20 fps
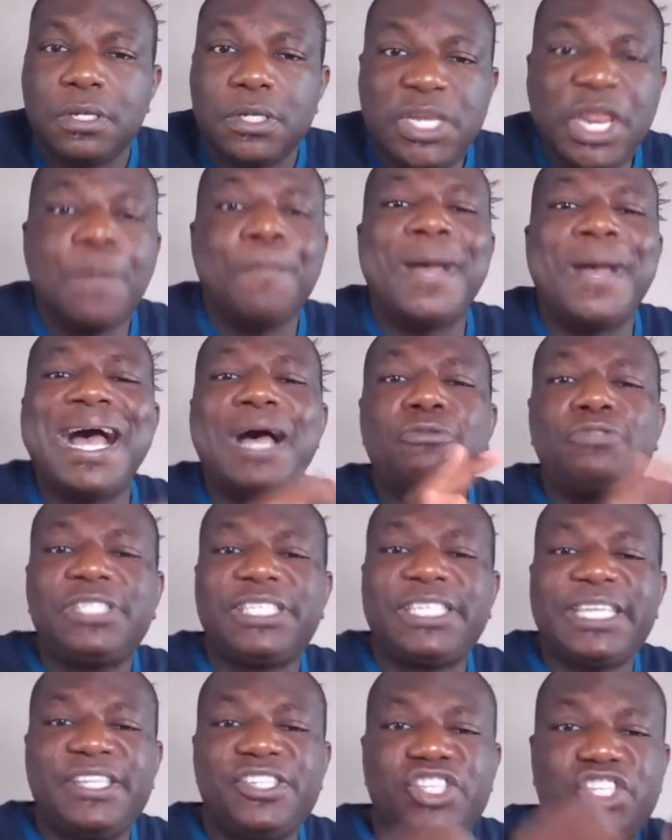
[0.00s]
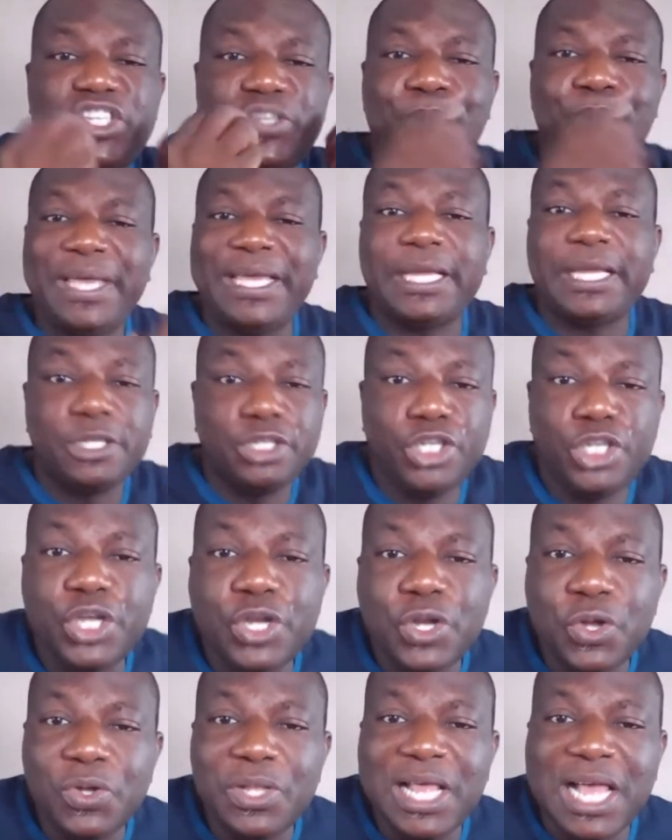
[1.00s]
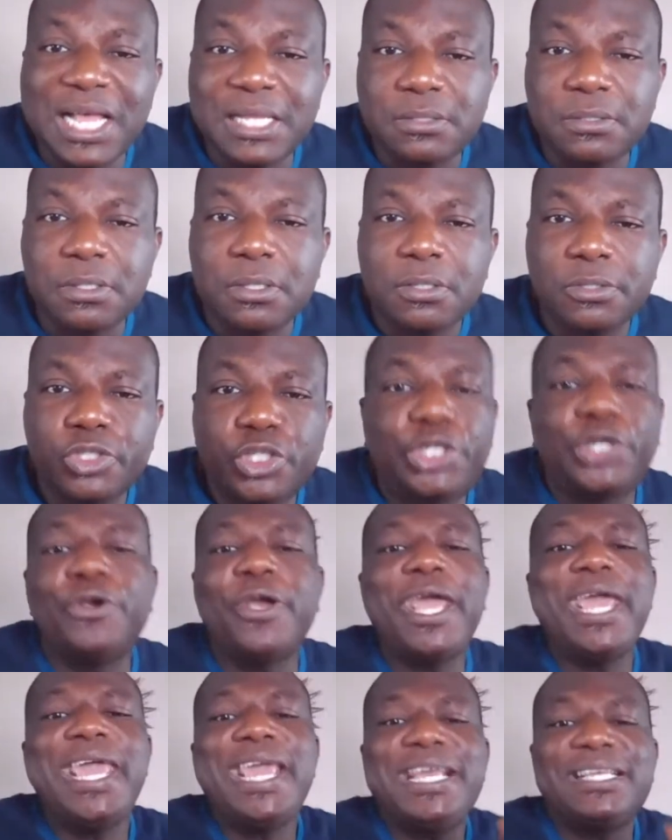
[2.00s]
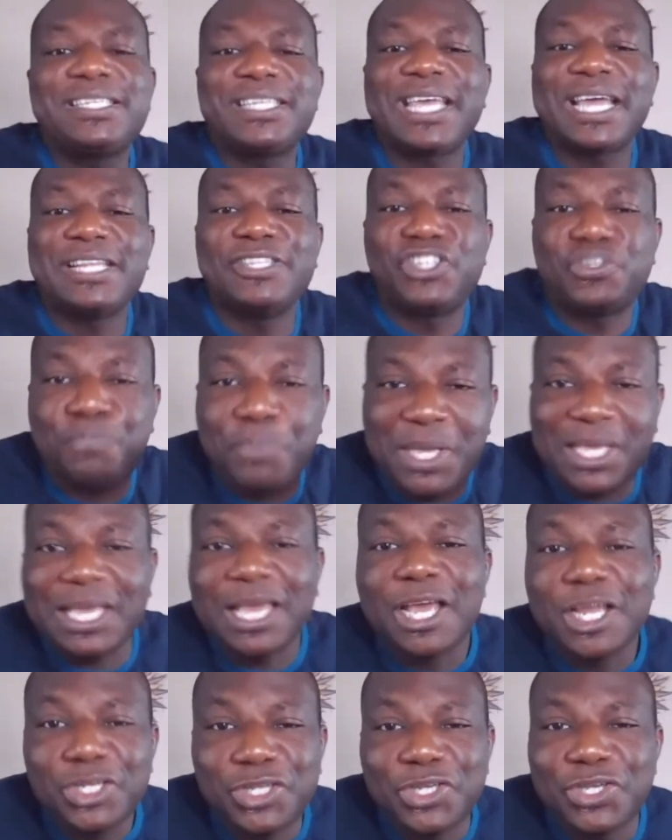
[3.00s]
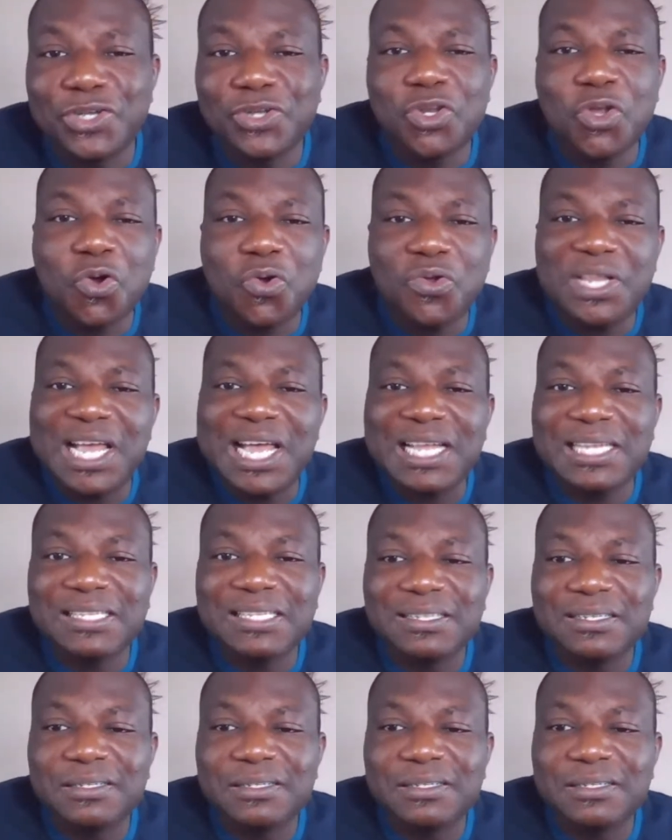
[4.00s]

The mountains speak. Do you know that? Trees can speak. Do you know that?